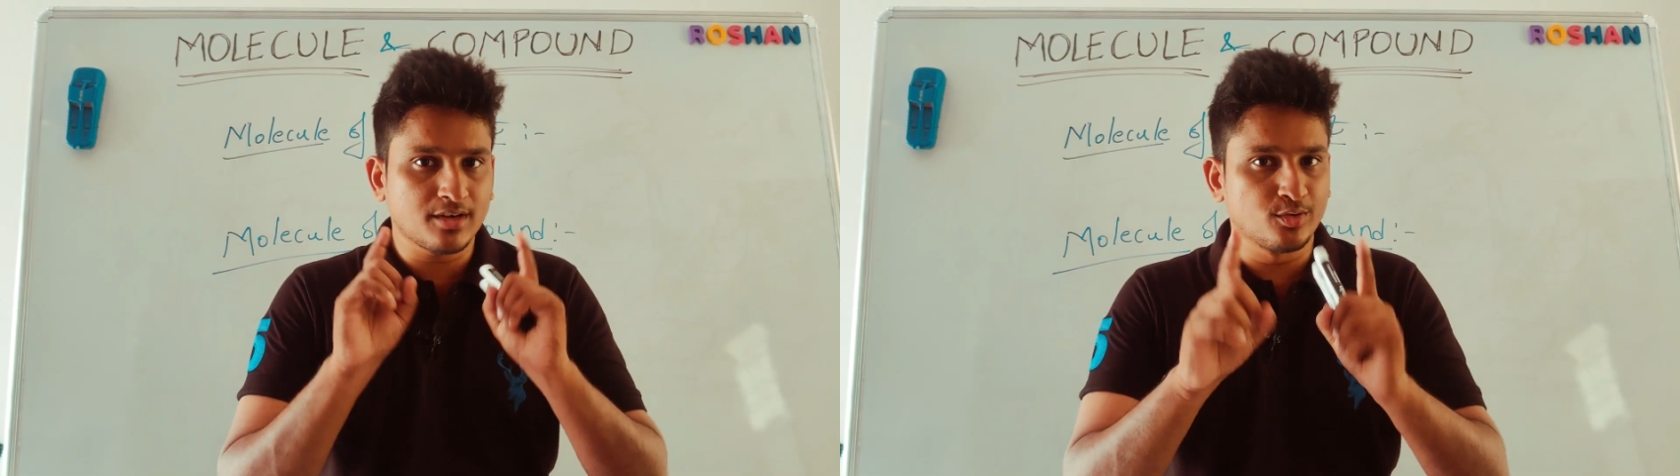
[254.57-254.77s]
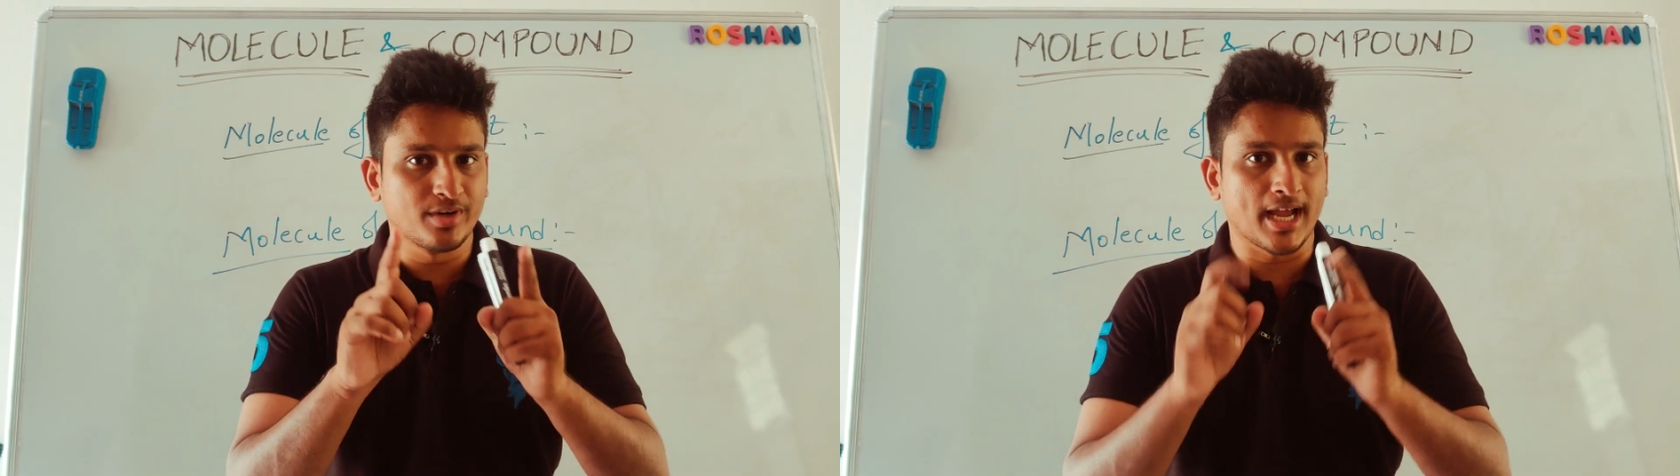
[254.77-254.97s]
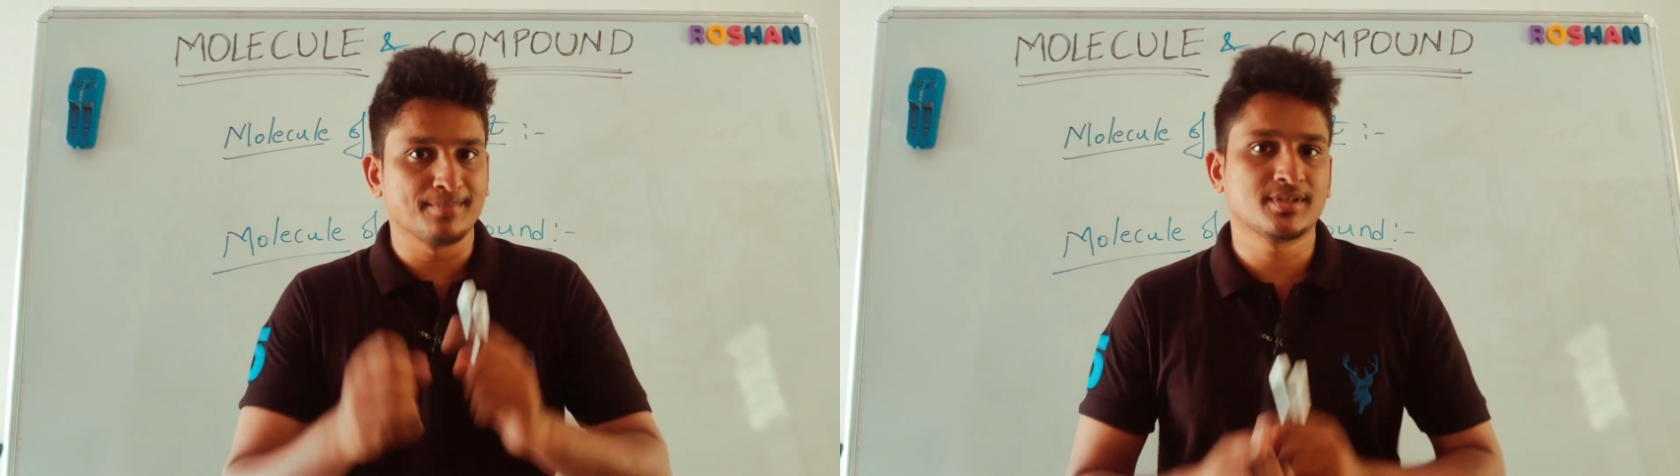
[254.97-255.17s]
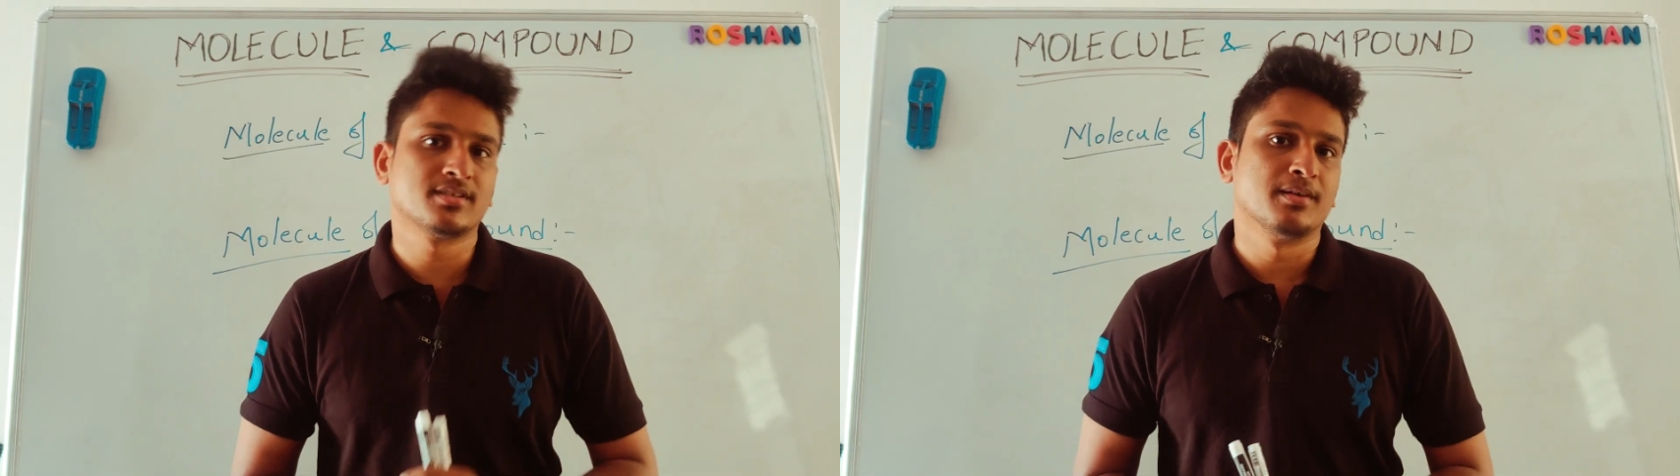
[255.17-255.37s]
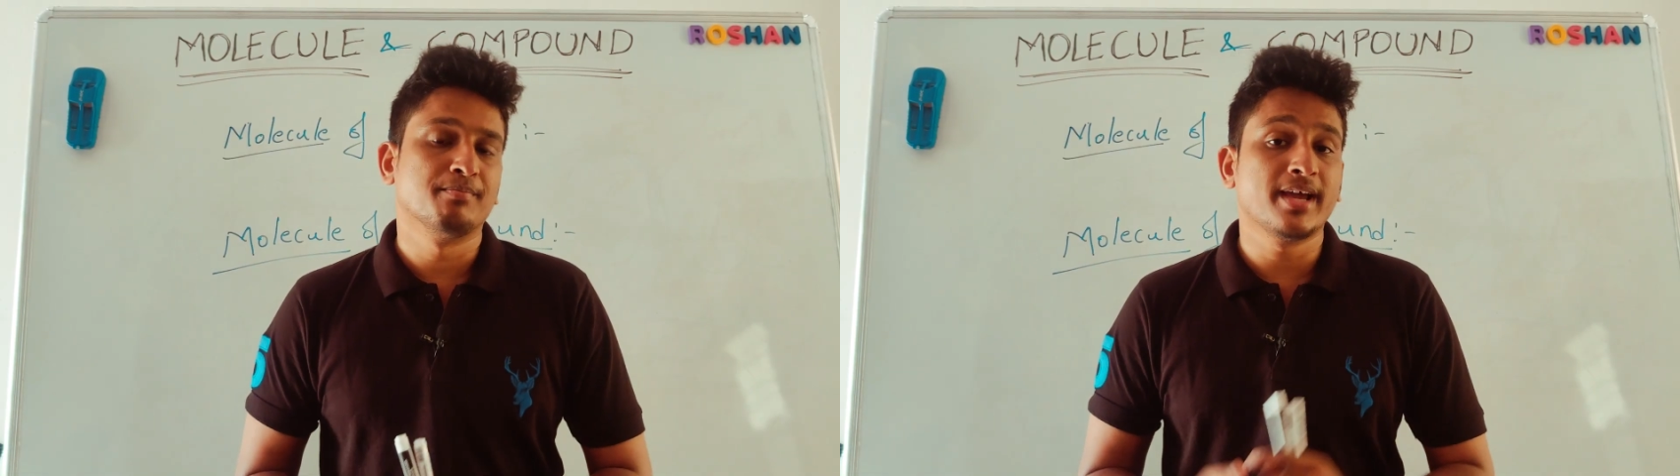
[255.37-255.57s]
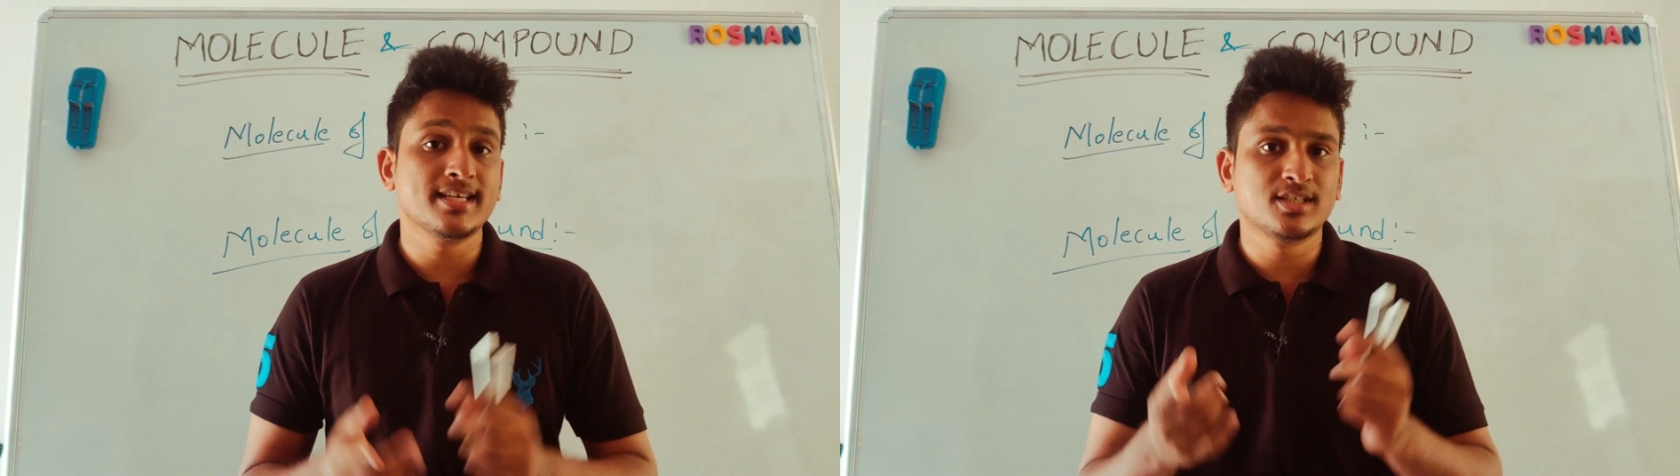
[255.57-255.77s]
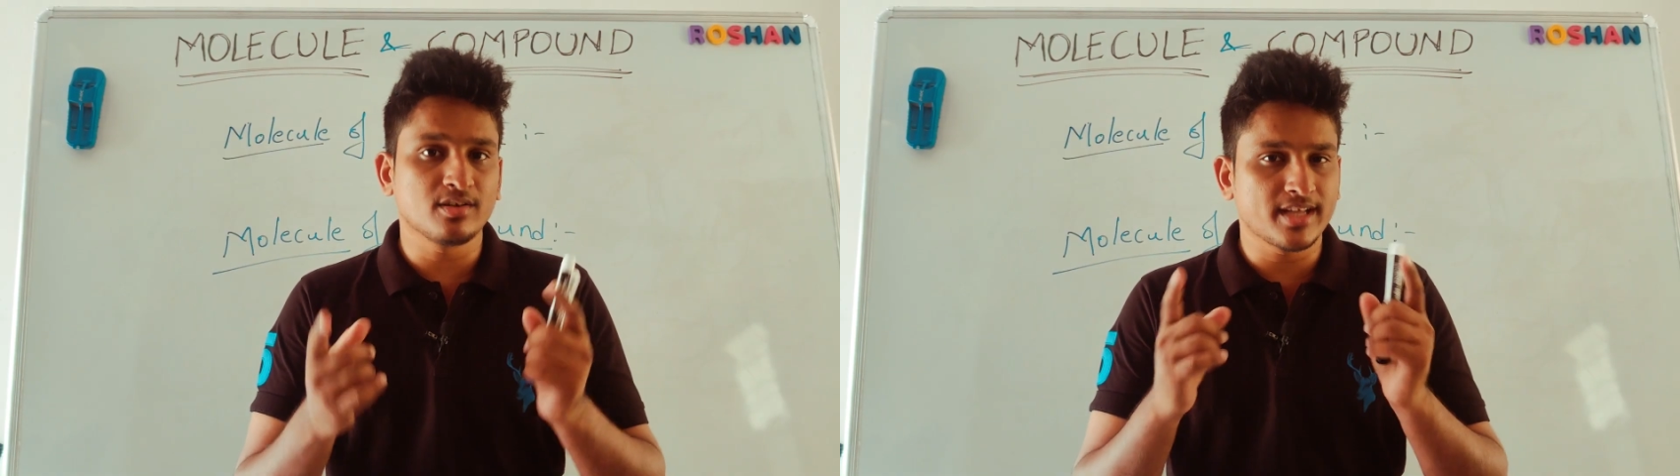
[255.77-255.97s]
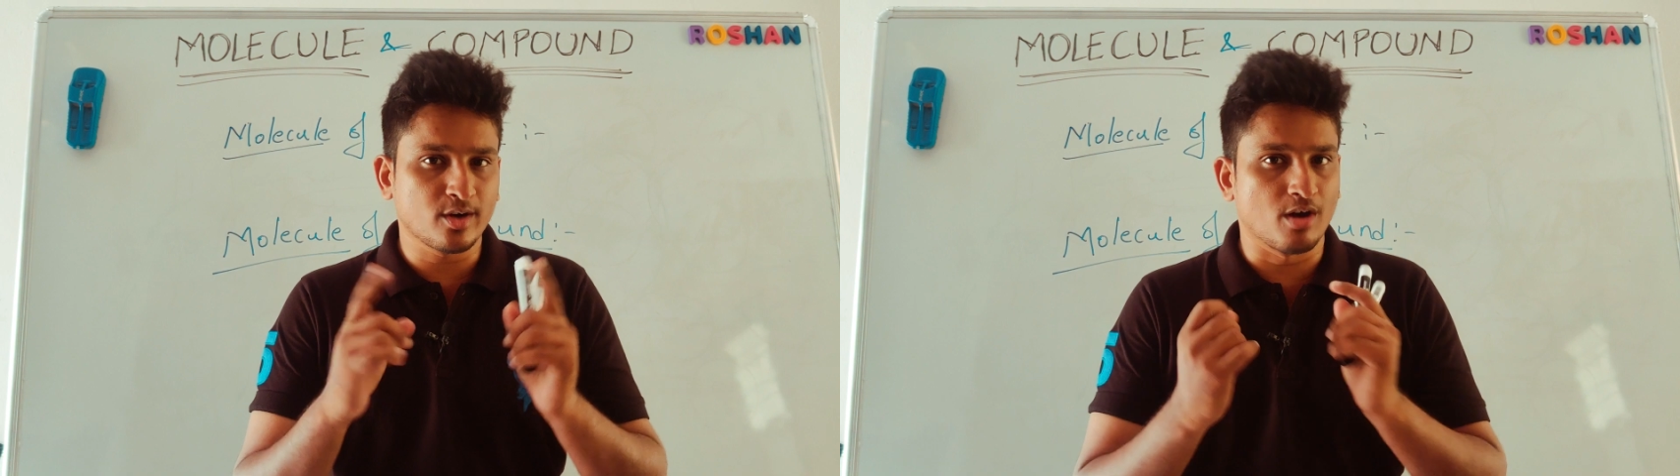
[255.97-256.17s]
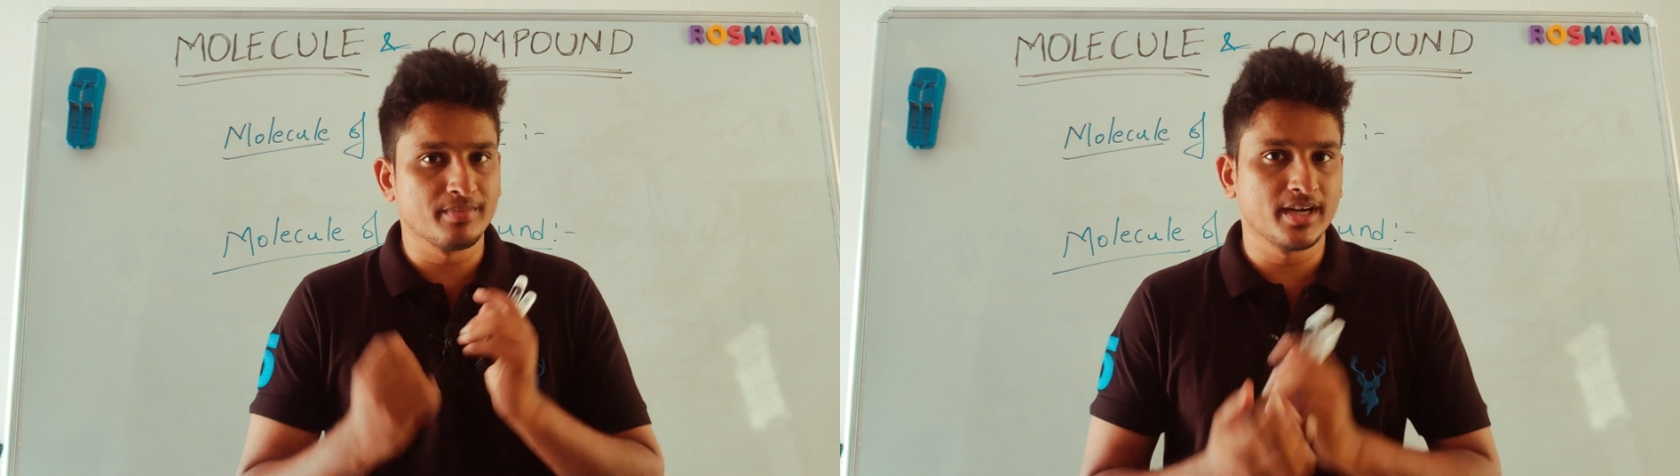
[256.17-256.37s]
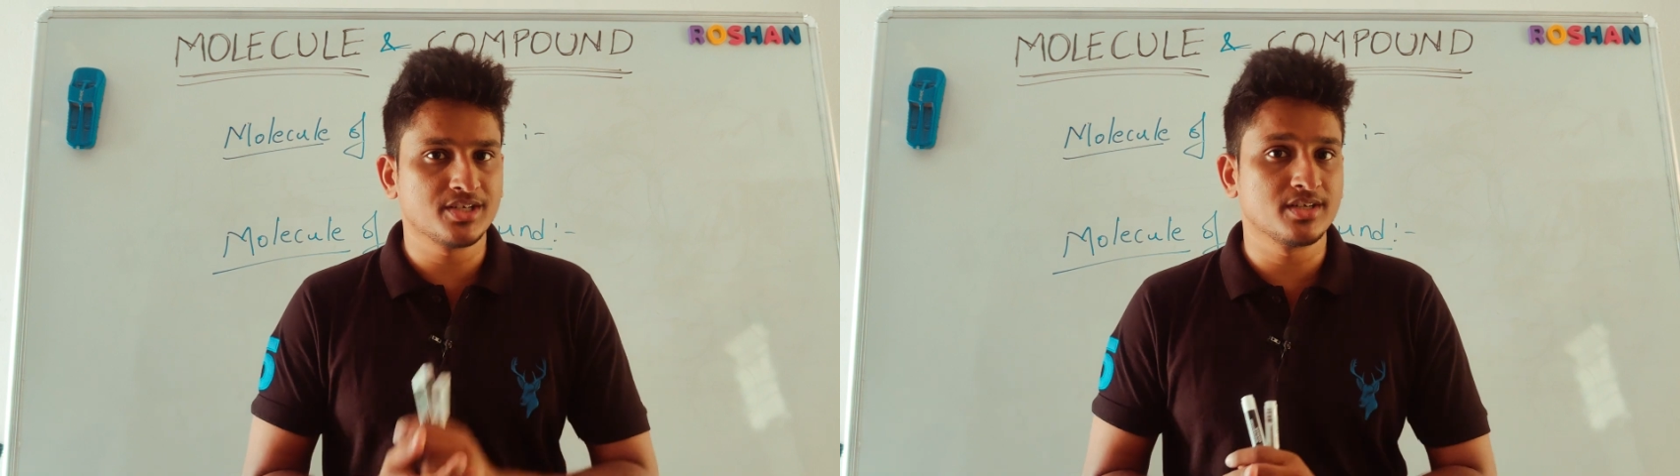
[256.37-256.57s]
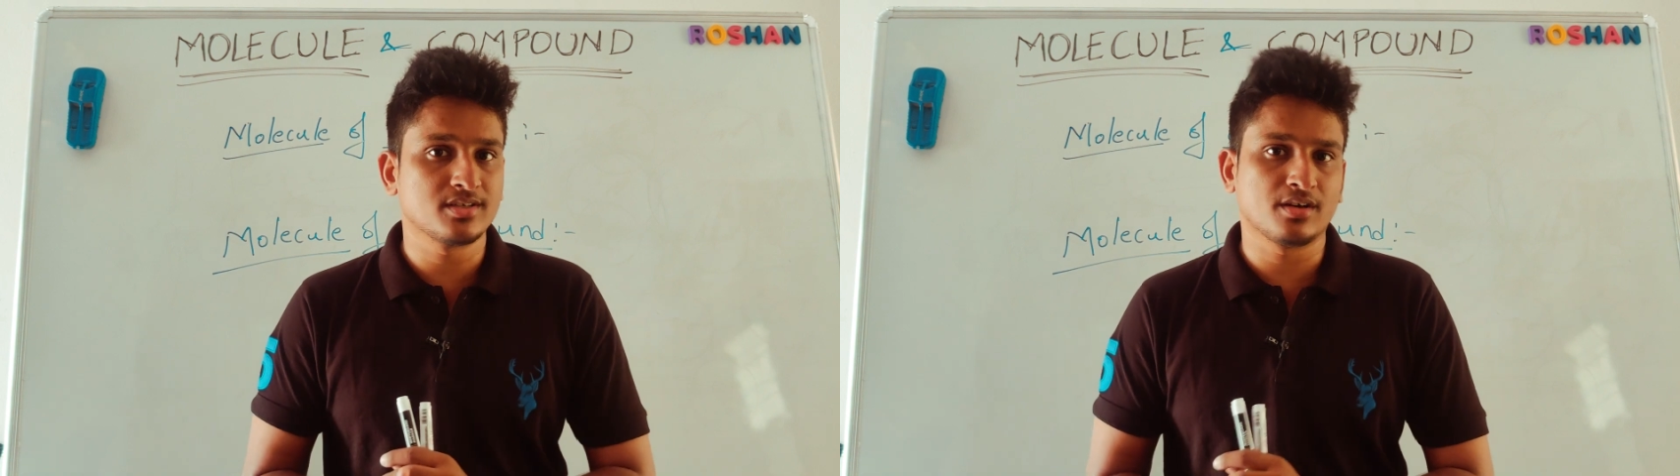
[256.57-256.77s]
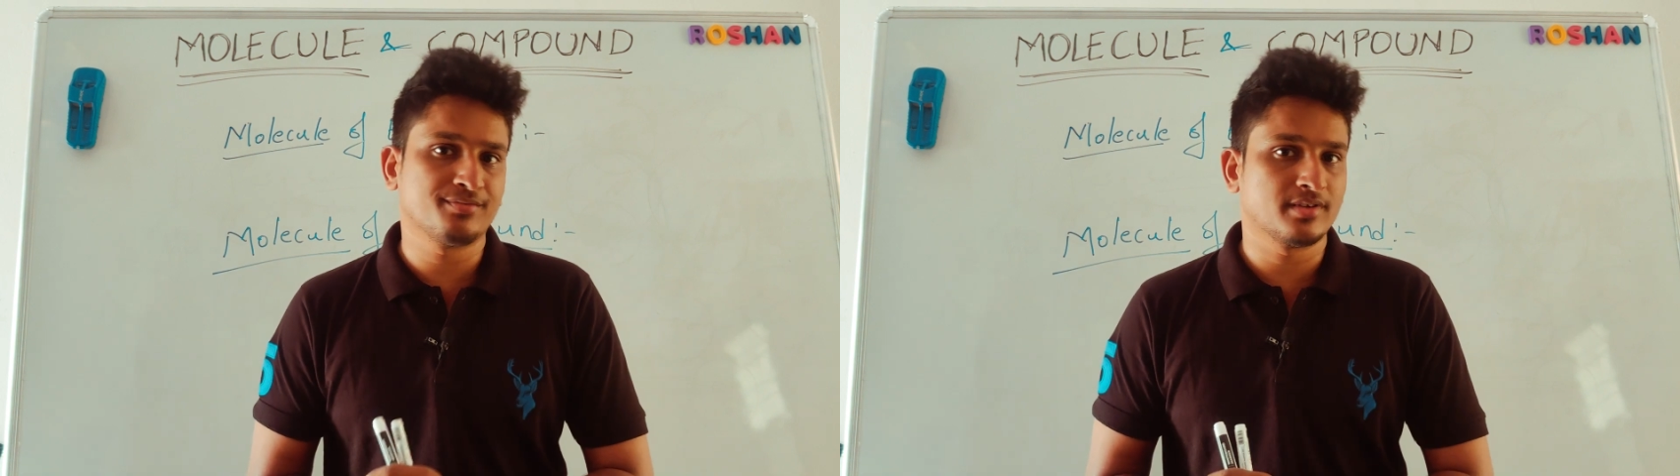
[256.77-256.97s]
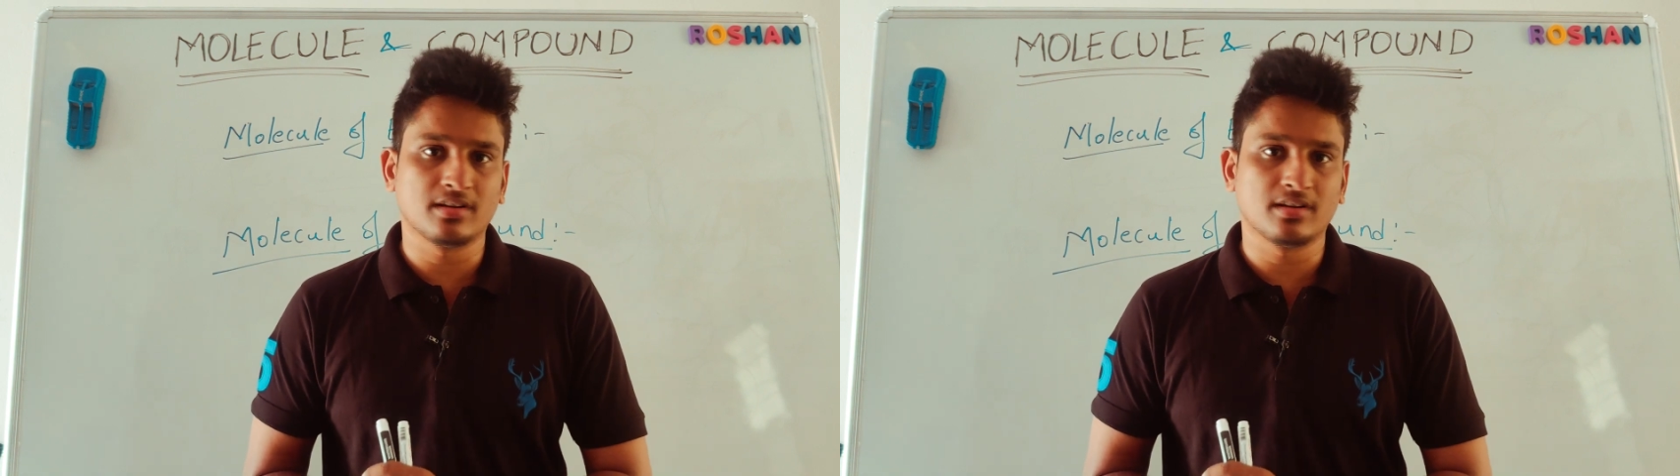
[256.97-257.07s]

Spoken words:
are two types based on their combinations of